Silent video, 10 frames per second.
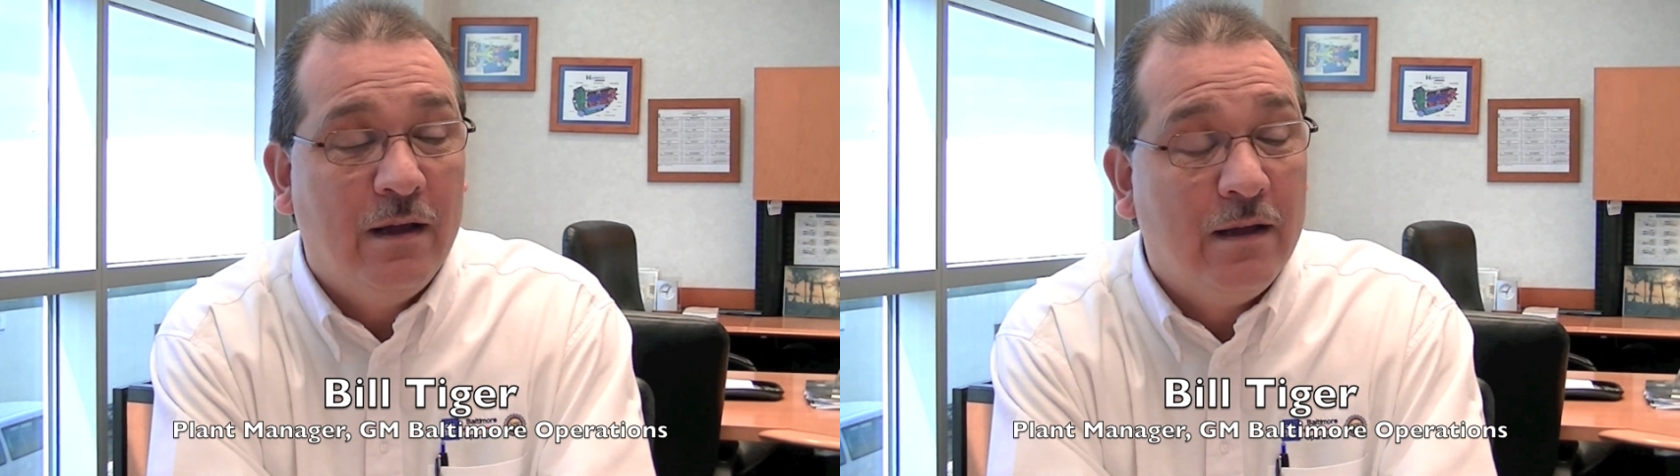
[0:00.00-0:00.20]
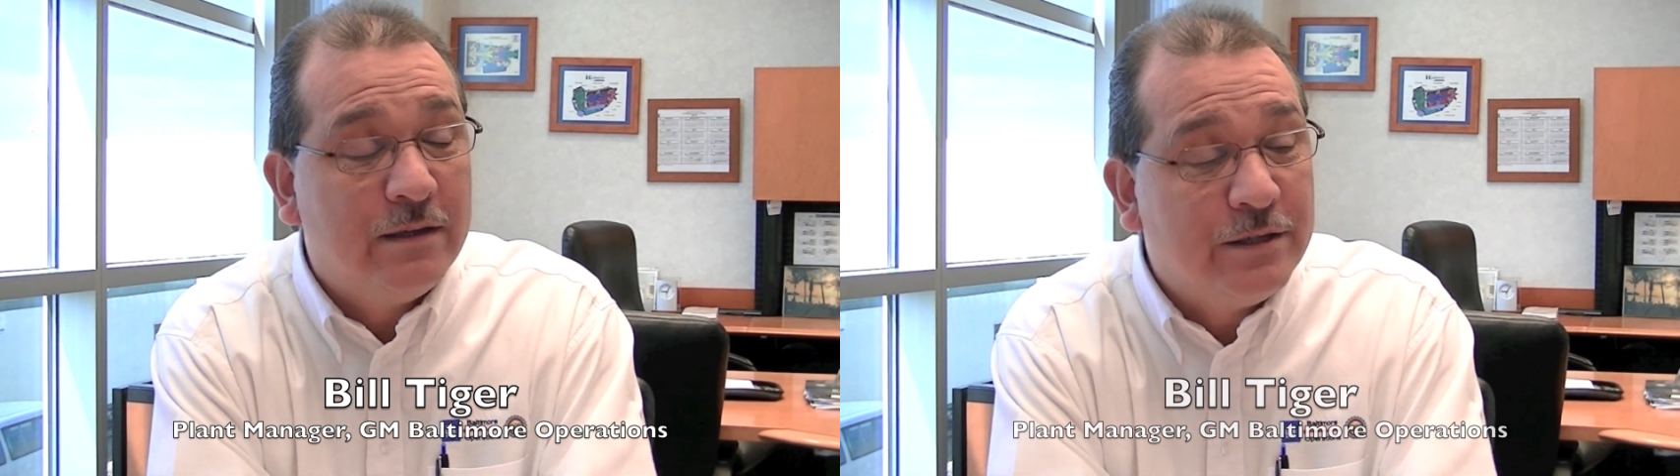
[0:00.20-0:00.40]

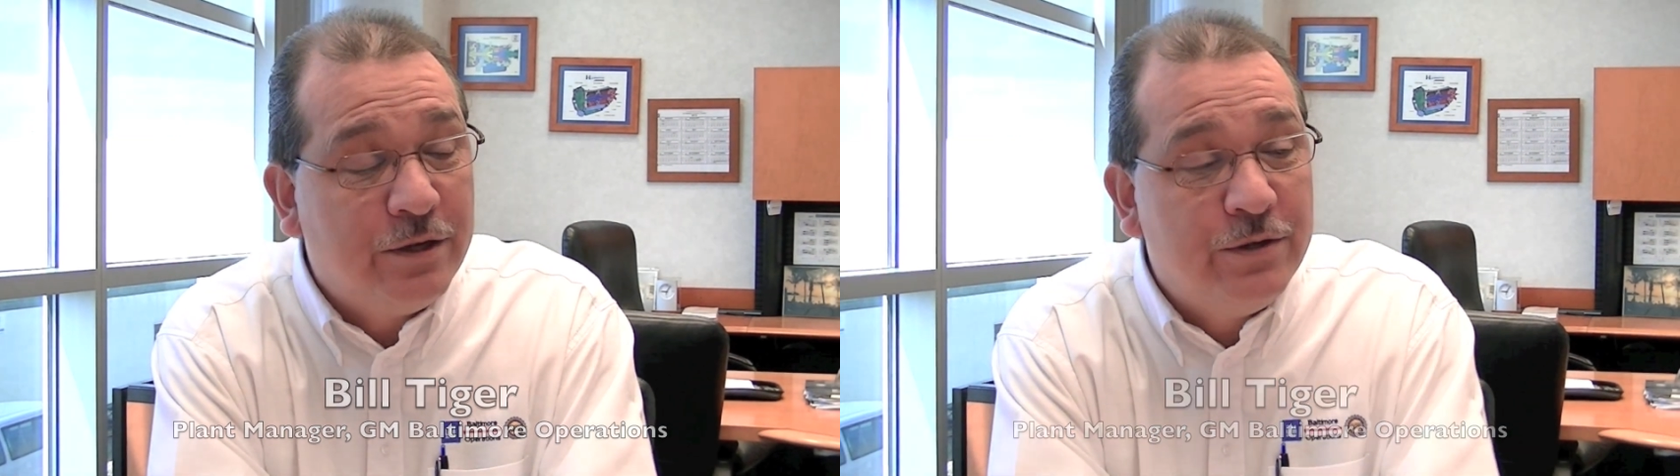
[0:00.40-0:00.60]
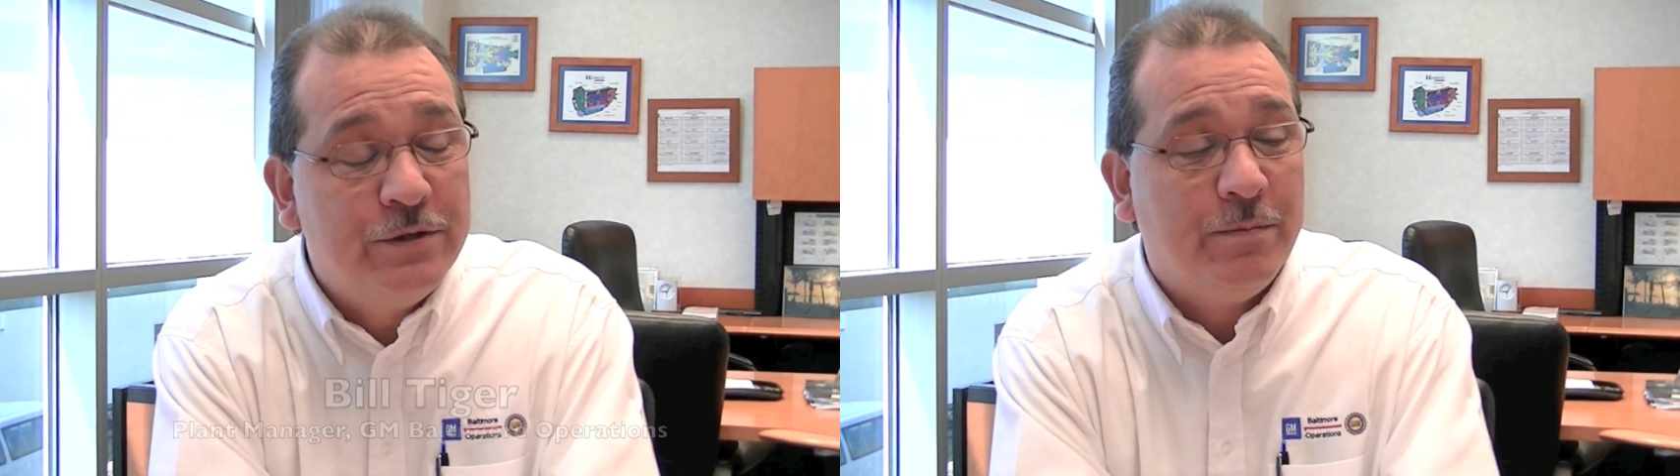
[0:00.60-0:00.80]
that's a
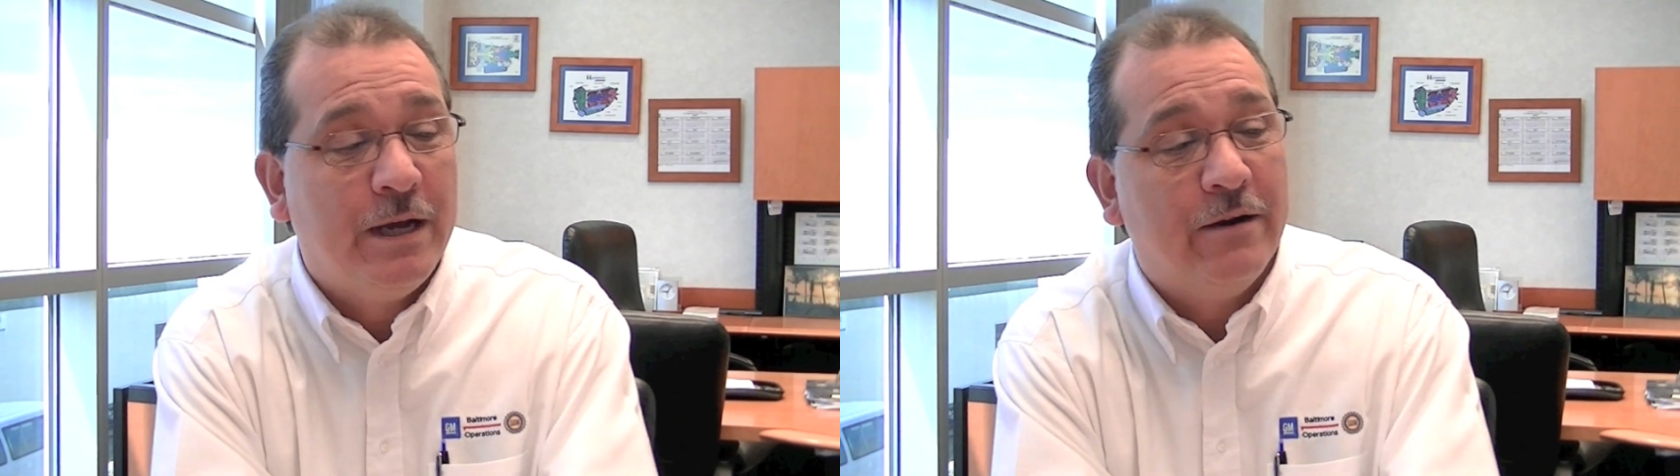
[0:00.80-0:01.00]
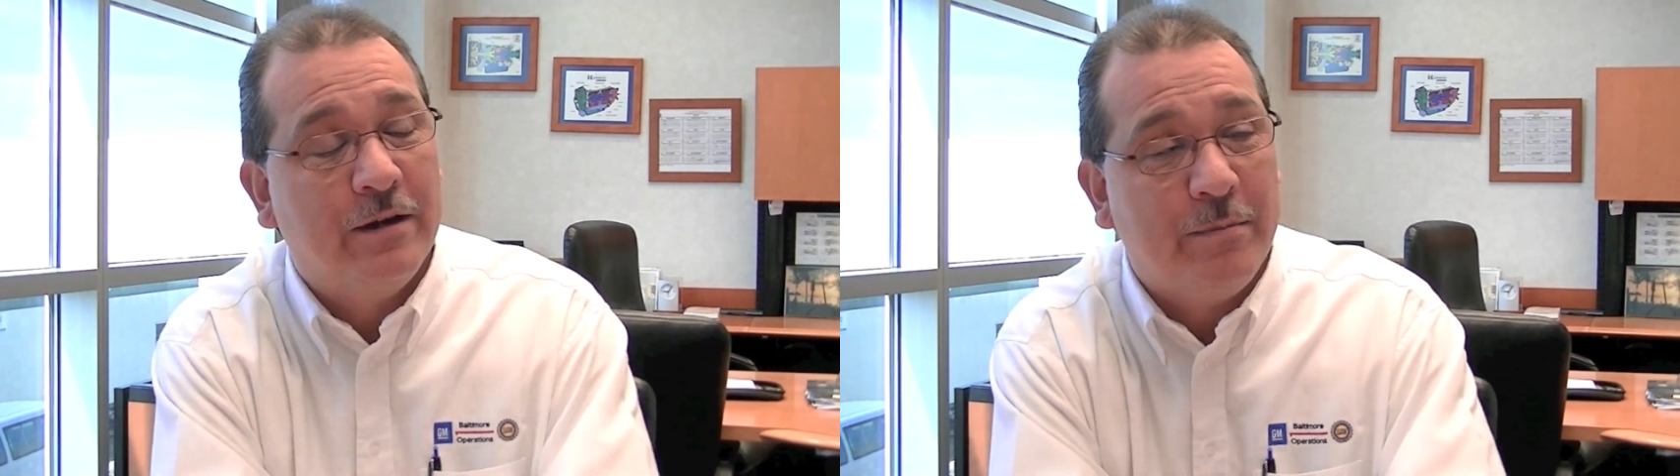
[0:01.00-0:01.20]
huge
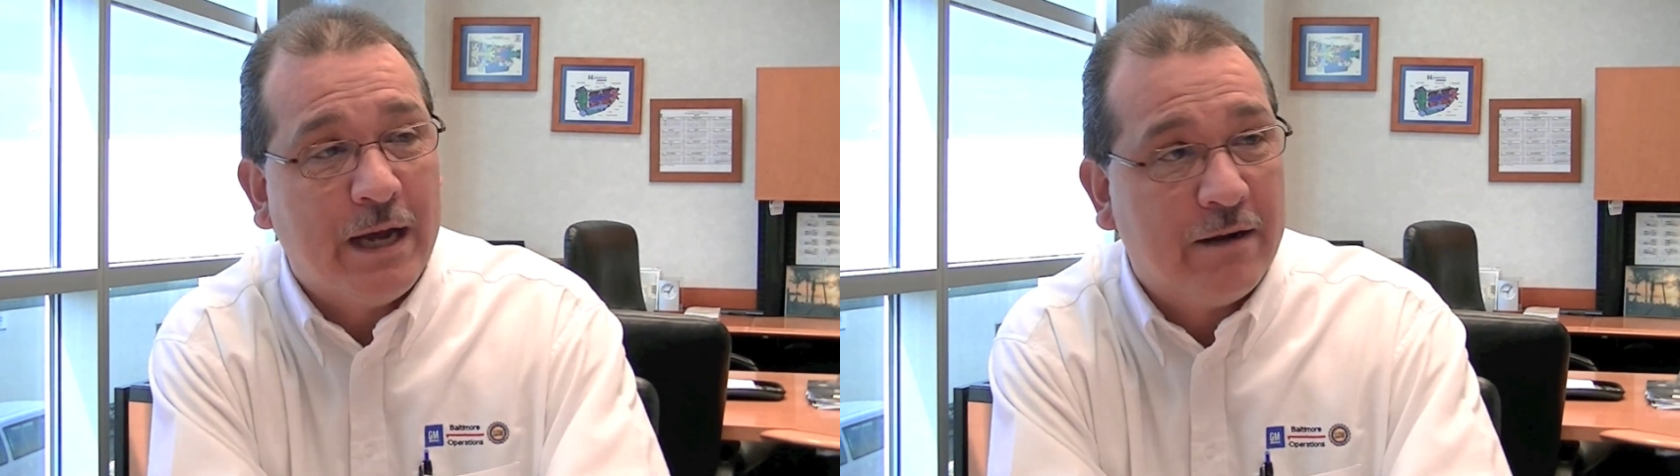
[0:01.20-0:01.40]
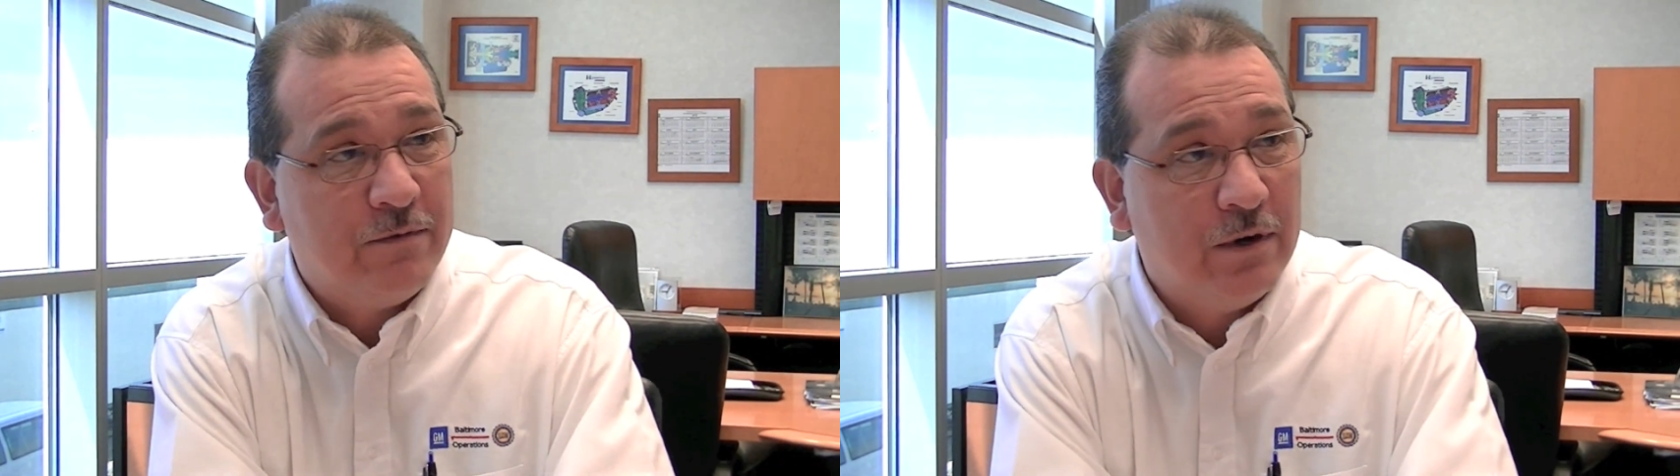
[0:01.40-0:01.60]
pat on the
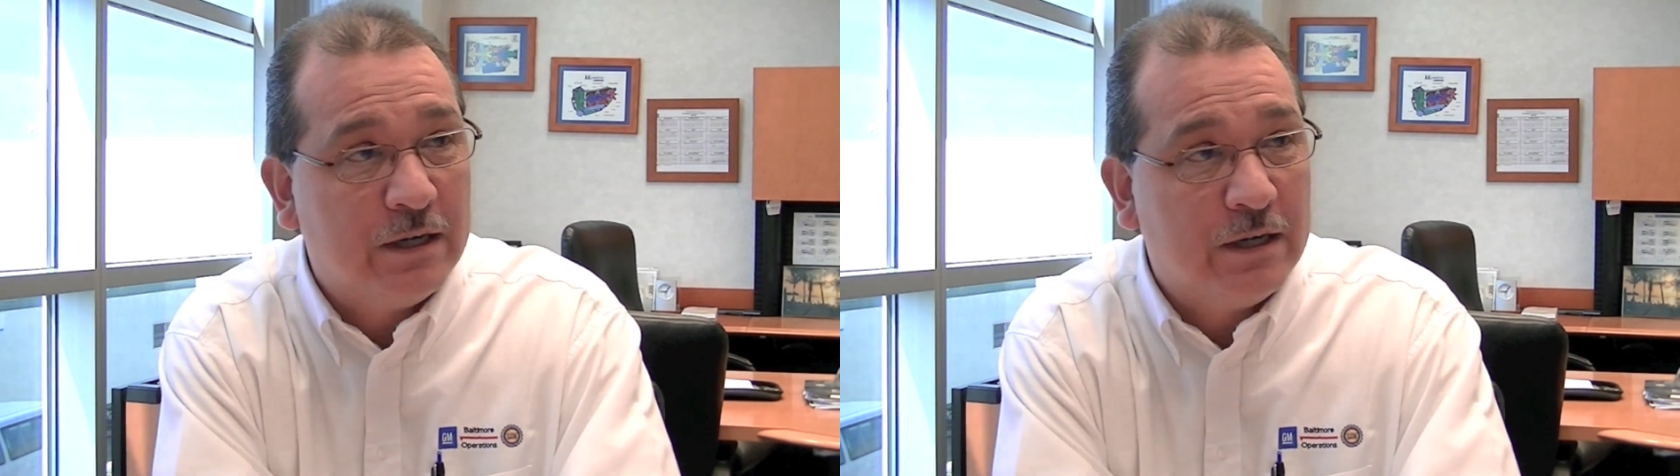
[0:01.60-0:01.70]
back for